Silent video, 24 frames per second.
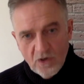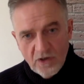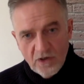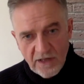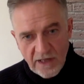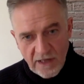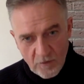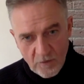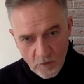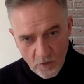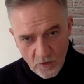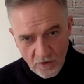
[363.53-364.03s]

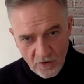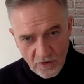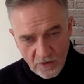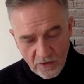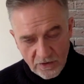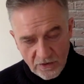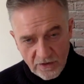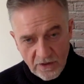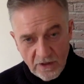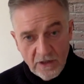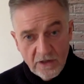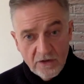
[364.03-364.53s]
that world,
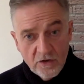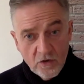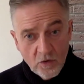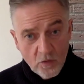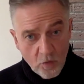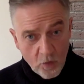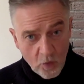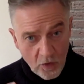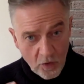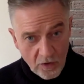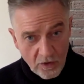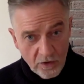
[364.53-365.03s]
the
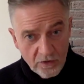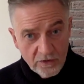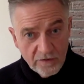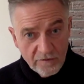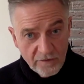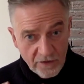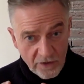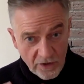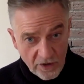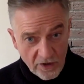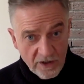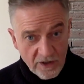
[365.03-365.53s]
world of
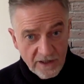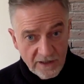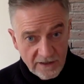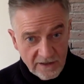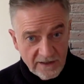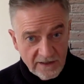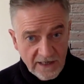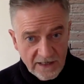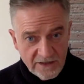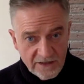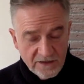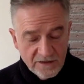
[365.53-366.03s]
learning in
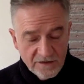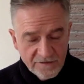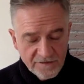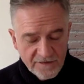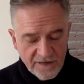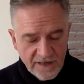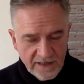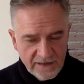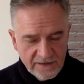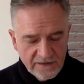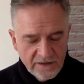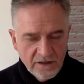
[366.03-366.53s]
actual
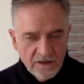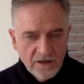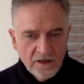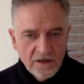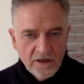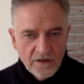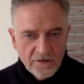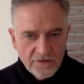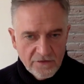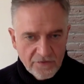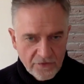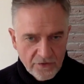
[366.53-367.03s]
fact,
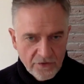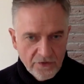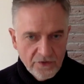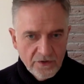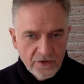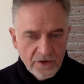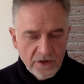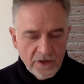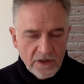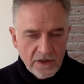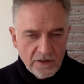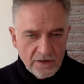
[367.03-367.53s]
through
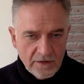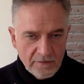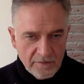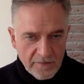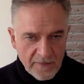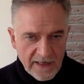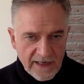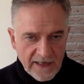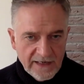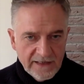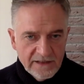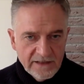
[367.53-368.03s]
the
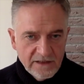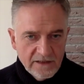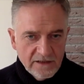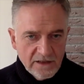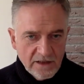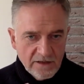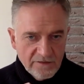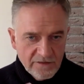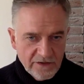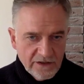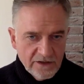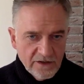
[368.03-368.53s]
mind
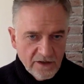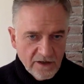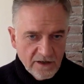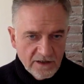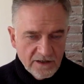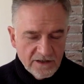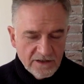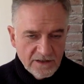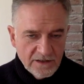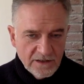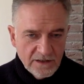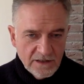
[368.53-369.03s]
of the
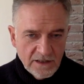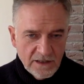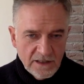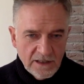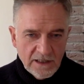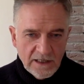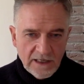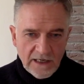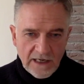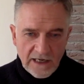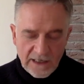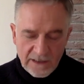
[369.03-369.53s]
artist.
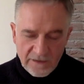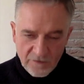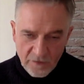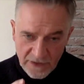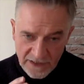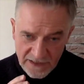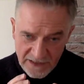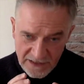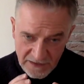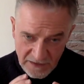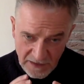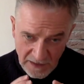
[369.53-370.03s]
And if we
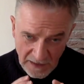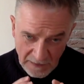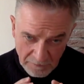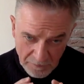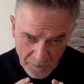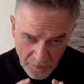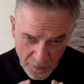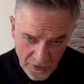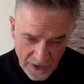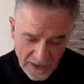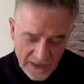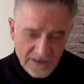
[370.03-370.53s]

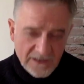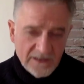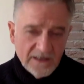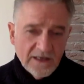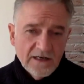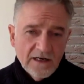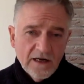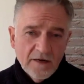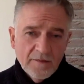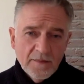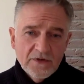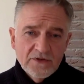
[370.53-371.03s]
embrace that
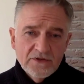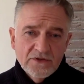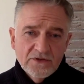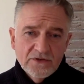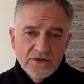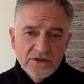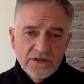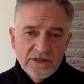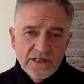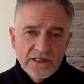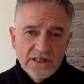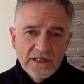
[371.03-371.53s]

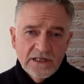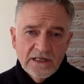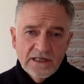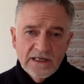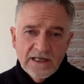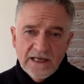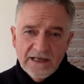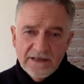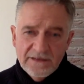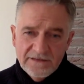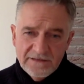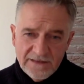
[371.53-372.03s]
opportunity,
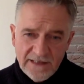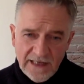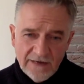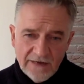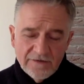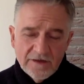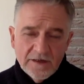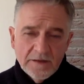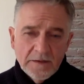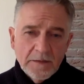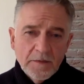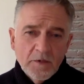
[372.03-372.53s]

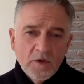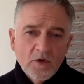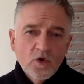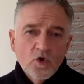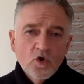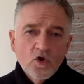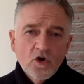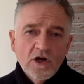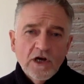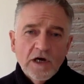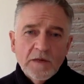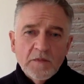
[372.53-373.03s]
inevitably we're
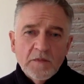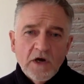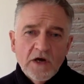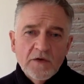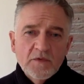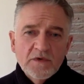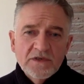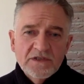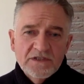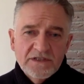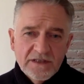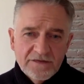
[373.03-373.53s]
going to come out
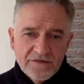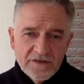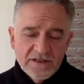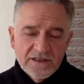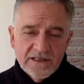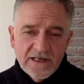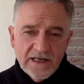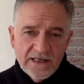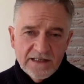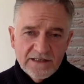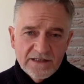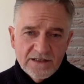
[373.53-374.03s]
with different
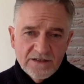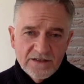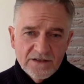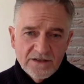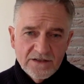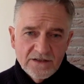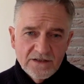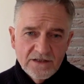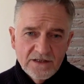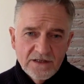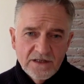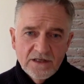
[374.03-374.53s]
answers
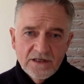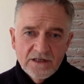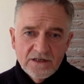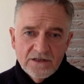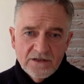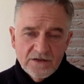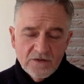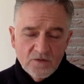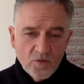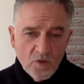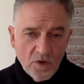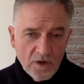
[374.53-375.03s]
to
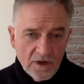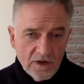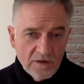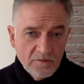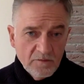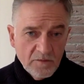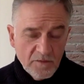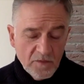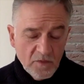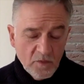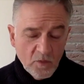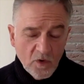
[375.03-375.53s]
what
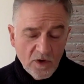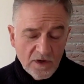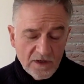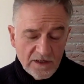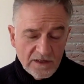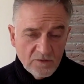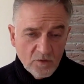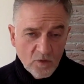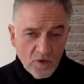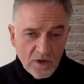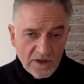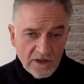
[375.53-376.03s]

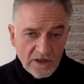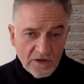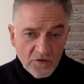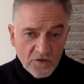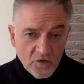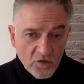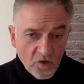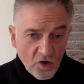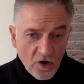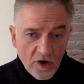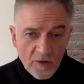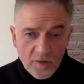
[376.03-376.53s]
a
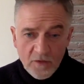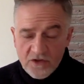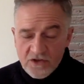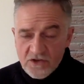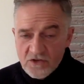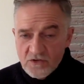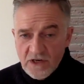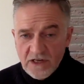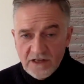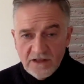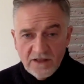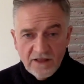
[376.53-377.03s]
normal
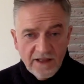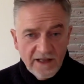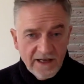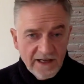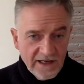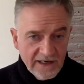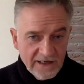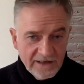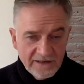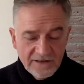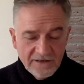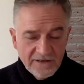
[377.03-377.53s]
straight
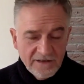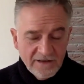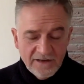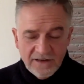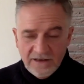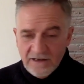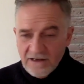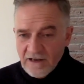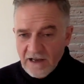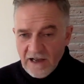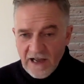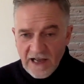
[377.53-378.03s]
line
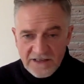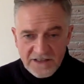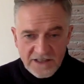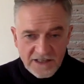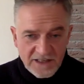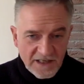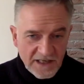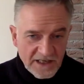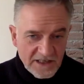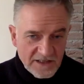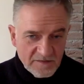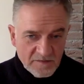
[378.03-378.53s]

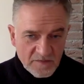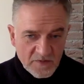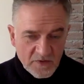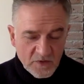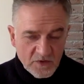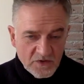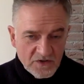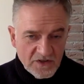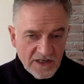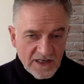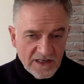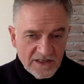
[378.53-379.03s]
education
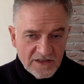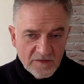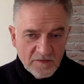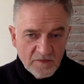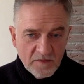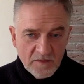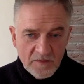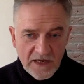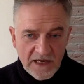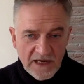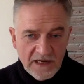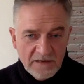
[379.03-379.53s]
process
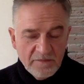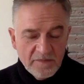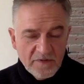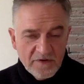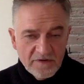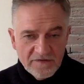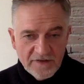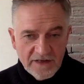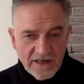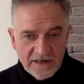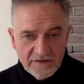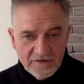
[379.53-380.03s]
may
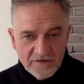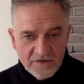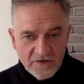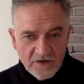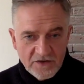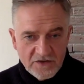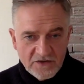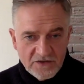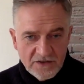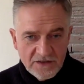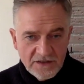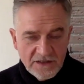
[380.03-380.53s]
provide for
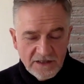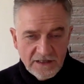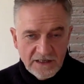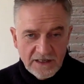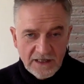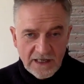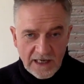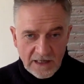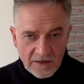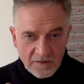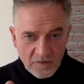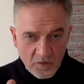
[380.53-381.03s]
us.
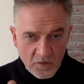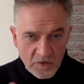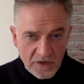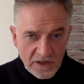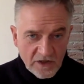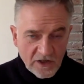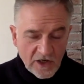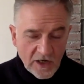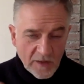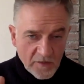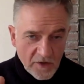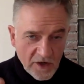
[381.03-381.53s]
And we'll
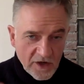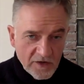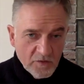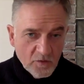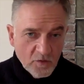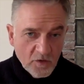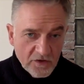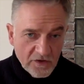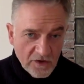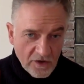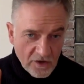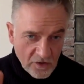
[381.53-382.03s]
come out
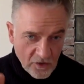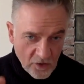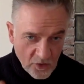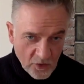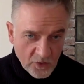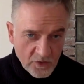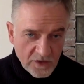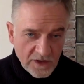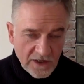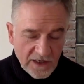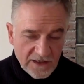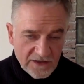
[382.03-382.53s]
with our
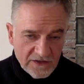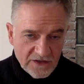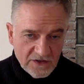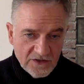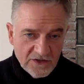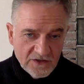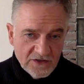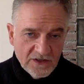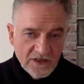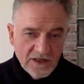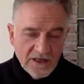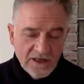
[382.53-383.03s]
own
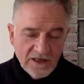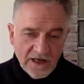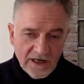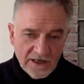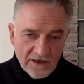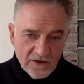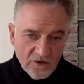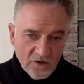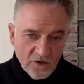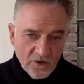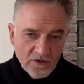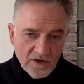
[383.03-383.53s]
answers, and
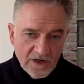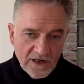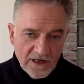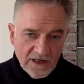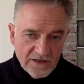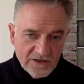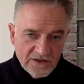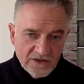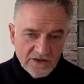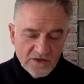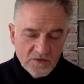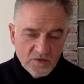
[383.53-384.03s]
our own
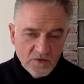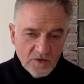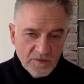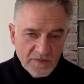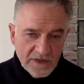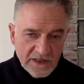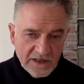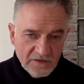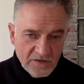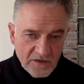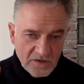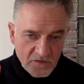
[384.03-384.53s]
answers will
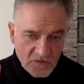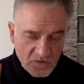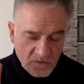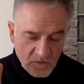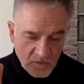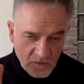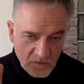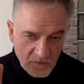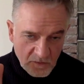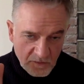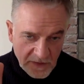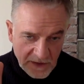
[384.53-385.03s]
be
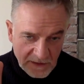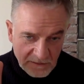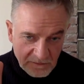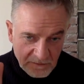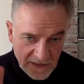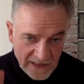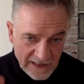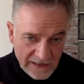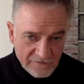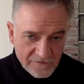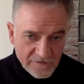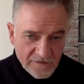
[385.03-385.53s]

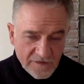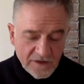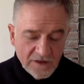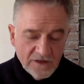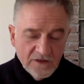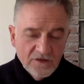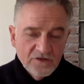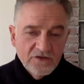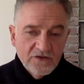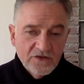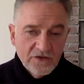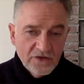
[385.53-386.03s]
meaningful
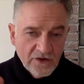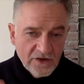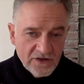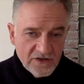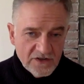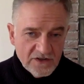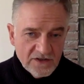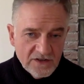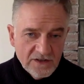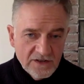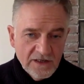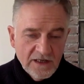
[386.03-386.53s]
to
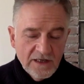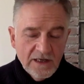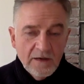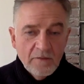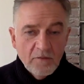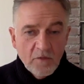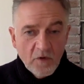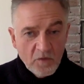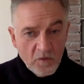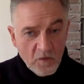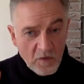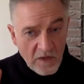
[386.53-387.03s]
us.
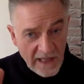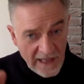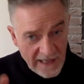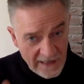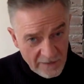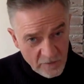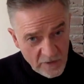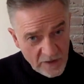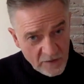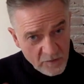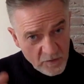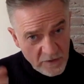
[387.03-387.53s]
But then
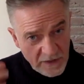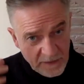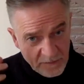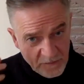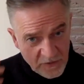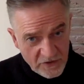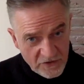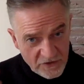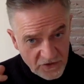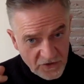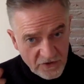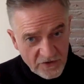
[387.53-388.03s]
when we
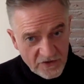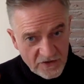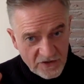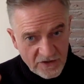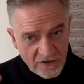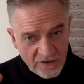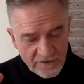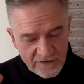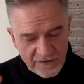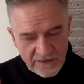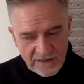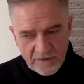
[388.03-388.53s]
produce
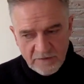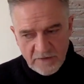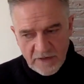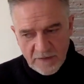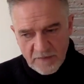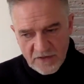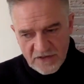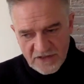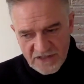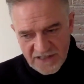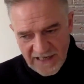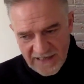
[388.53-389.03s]
something and we
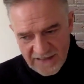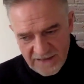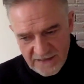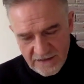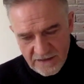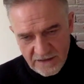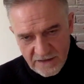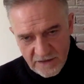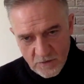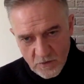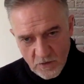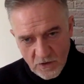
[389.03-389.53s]
present it to
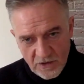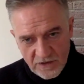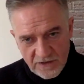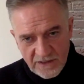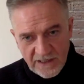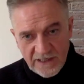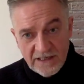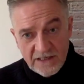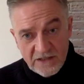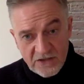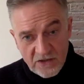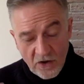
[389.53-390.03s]
the world,
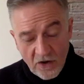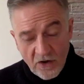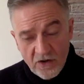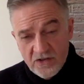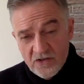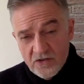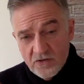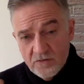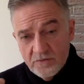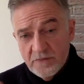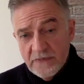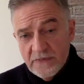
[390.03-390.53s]
it is
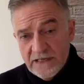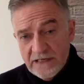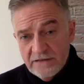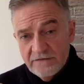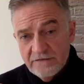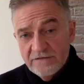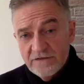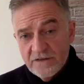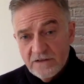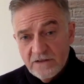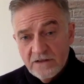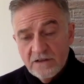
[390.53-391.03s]
also
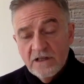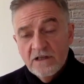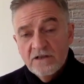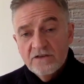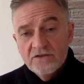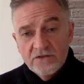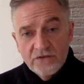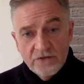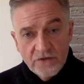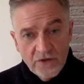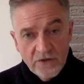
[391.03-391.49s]
meaningful to